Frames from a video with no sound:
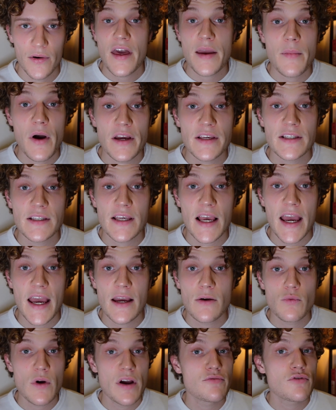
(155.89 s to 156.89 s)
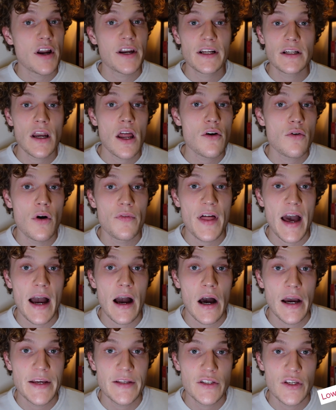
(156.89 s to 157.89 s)
They might say, we're running low on that
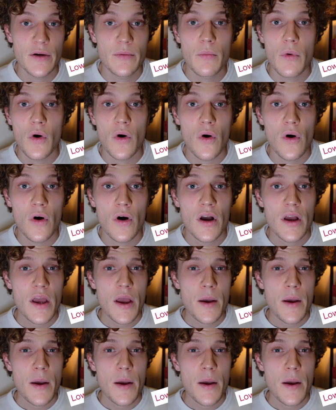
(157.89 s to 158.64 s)
item, or